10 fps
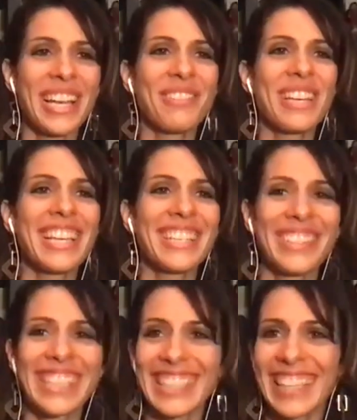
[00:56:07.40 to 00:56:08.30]
it. We can do
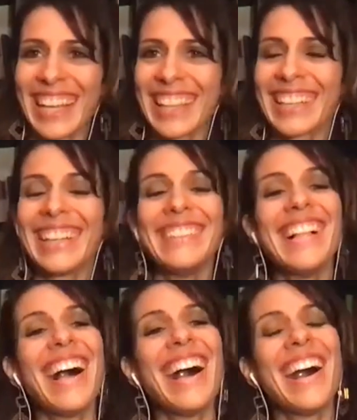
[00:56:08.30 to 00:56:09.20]
You're it welcome. together.
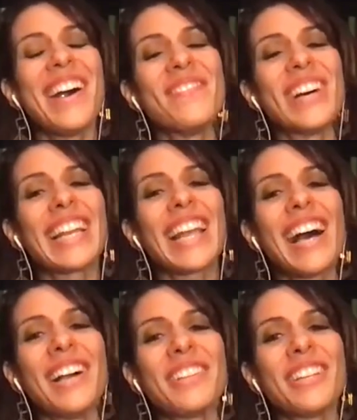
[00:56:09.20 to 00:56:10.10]
But
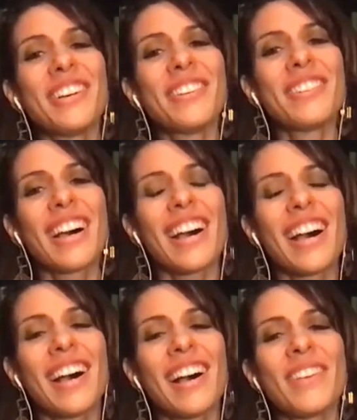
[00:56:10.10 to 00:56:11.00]
uh, you know,
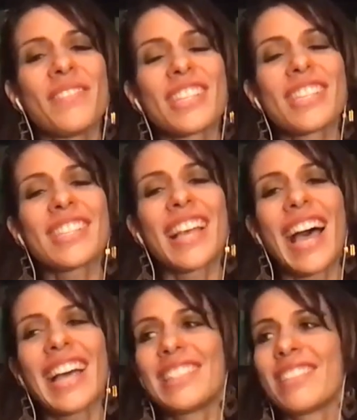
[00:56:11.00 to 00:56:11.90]
um, just to
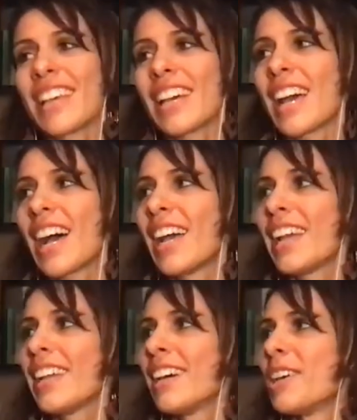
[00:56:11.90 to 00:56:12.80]
add to that,
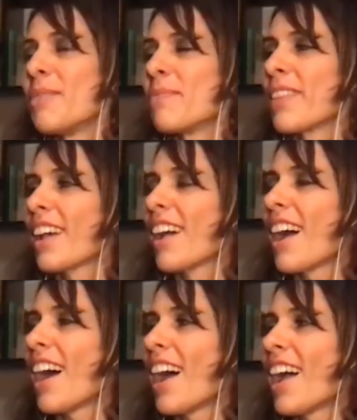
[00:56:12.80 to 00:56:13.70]
I um,
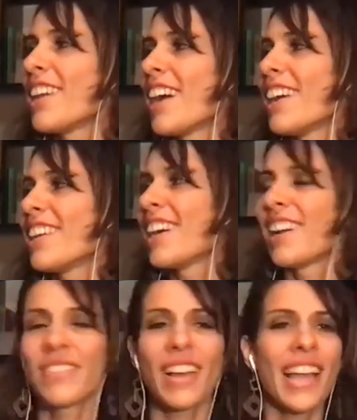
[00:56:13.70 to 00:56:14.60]
I I,
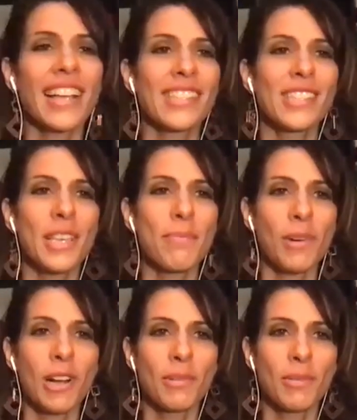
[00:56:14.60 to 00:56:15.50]
um, I had the same
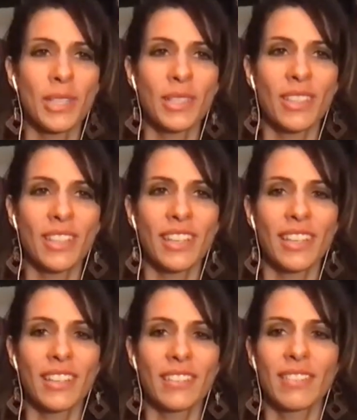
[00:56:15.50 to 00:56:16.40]
problem that uh,